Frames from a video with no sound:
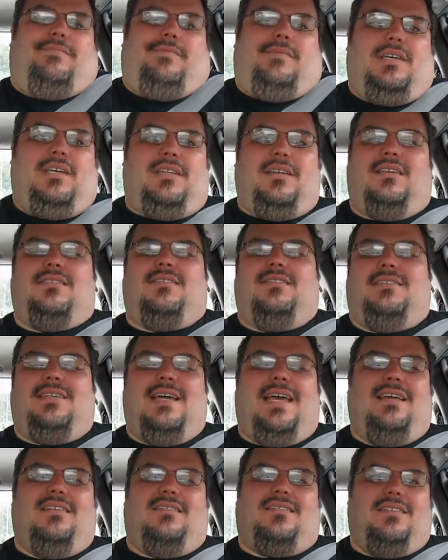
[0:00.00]
It doesn't
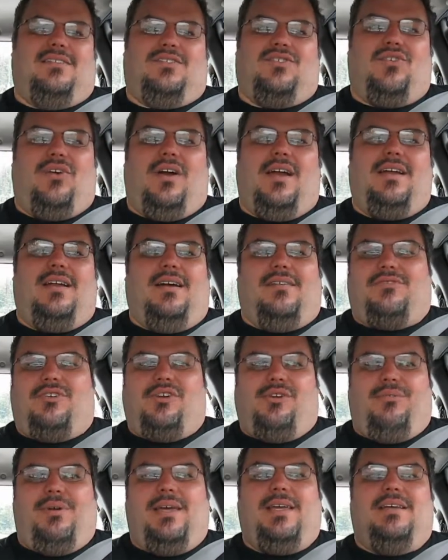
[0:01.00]
taste as great after
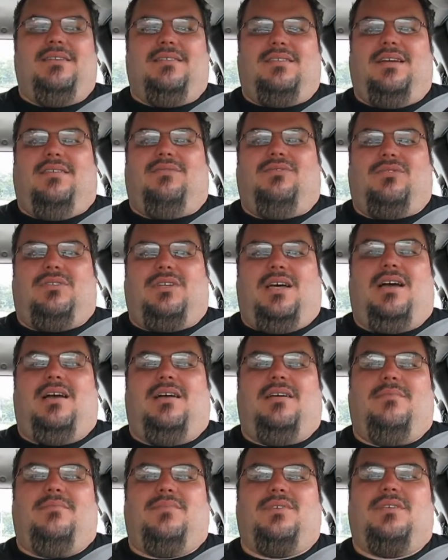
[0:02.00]
you eat it several
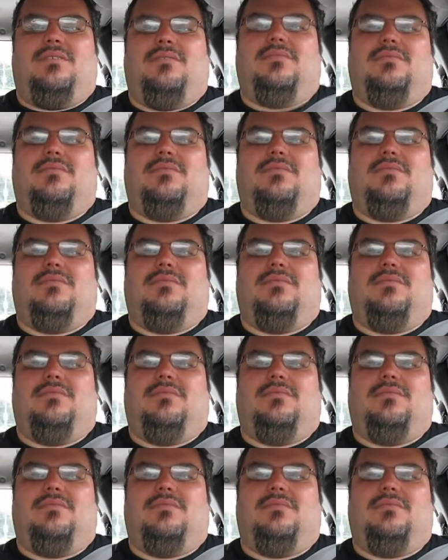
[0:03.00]
times.